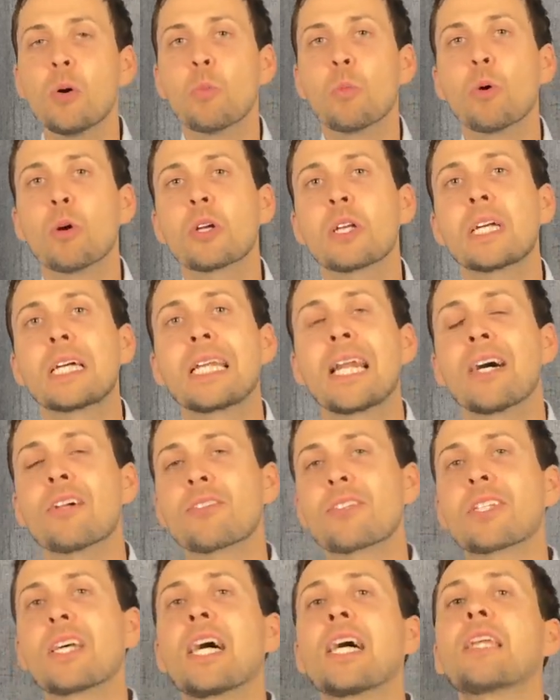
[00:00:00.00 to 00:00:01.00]
work in
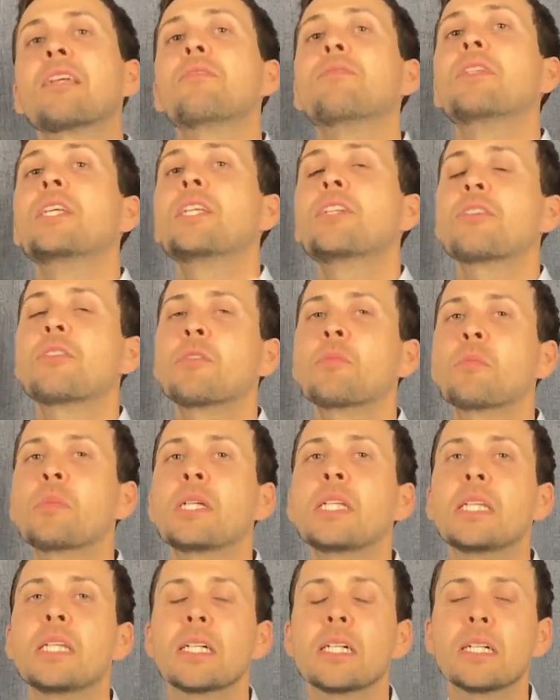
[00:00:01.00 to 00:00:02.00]
outside of digital
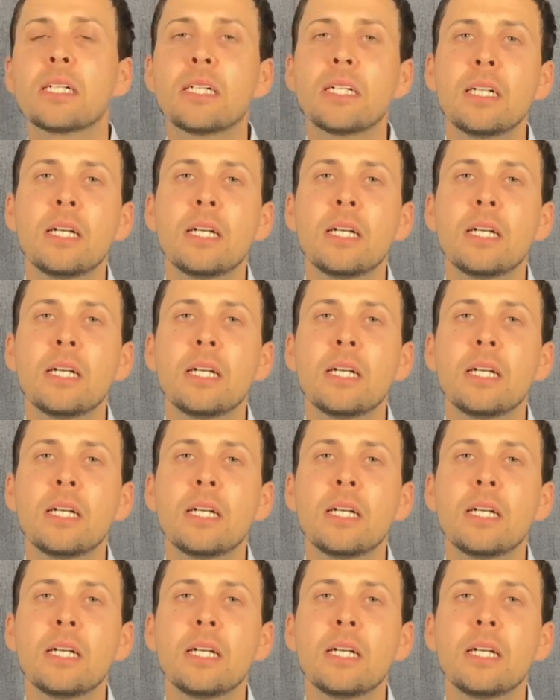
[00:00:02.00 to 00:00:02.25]
media.